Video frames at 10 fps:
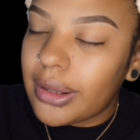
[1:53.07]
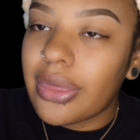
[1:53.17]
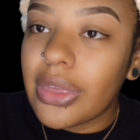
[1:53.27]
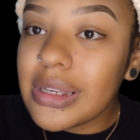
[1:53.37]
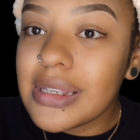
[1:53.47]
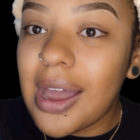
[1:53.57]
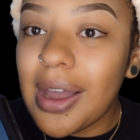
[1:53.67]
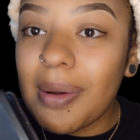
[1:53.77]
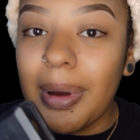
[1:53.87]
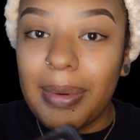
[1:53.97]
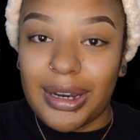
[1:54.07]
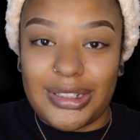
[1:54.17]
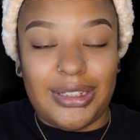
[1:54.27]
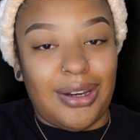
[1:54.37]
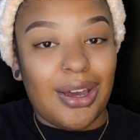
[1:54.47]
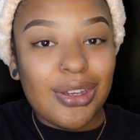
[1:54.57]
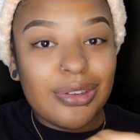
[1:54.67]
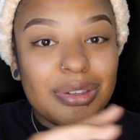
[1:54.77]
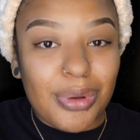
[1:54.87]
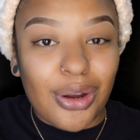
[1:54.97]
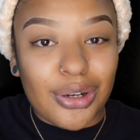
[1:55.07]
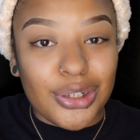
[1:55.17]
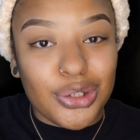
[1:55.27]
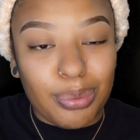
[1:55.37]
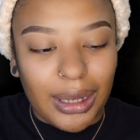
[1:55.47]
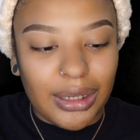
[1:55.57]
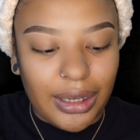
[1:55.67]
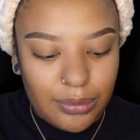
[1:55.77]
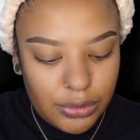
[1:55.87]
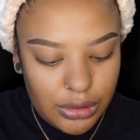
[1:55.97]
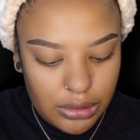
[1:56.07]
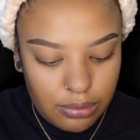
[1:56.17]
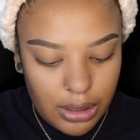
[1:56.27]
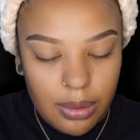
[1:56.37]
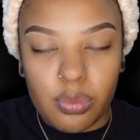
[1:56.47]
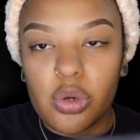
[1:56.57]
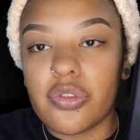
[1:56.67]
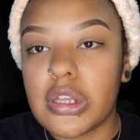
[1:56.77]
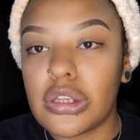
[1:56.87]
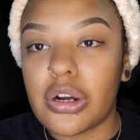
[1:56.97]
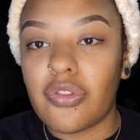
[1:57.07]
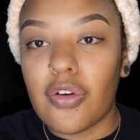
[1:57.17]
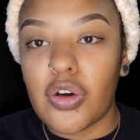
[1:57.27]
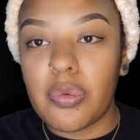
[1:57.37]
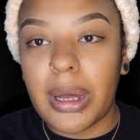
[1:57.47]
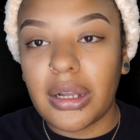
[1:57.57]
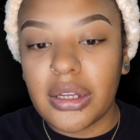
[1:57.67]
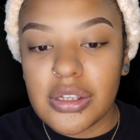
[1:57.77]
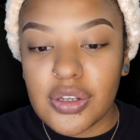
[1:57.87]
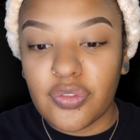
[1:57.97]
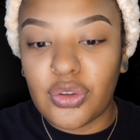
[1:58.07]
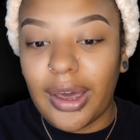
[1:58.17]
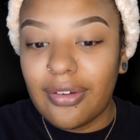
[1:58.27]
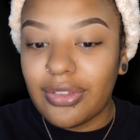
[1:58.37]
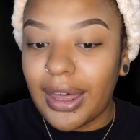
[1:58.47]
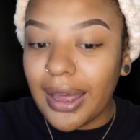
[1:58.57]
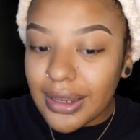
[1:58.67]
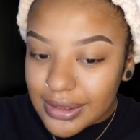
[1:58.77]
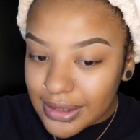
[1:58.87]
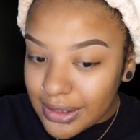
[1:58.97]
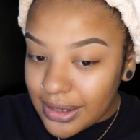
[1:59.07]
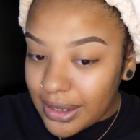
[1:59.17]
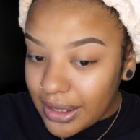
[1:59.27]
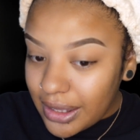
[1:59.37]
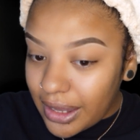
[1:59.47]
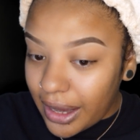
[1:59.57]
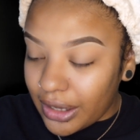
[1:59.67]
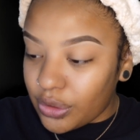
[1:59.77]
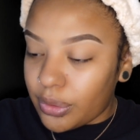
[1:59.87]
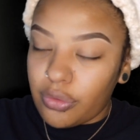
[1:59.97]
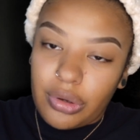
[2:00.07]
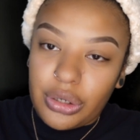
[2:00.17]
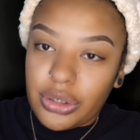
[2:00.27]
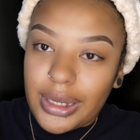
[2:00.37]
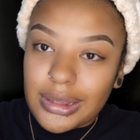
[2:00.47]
this time I'm actually not using my Artistry palette. I'm using my Morphe 35O palette. So if you have that and you want to recreate